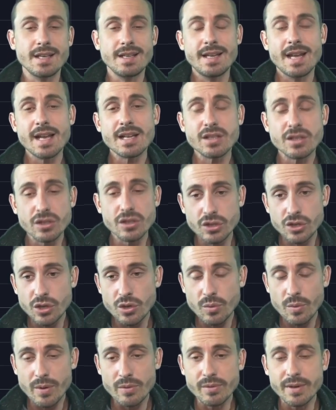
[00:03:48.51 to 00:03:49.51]
Yes,
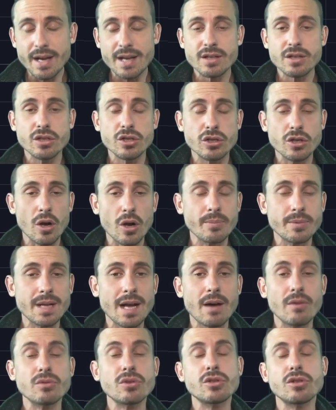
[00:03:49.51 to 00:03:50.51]
you will get stopped
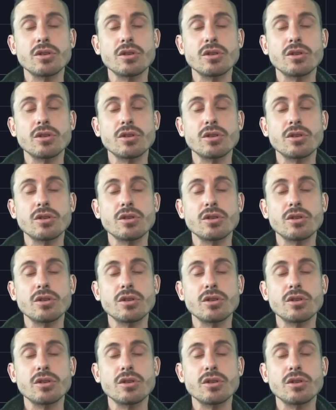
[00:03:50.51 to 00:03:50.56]
out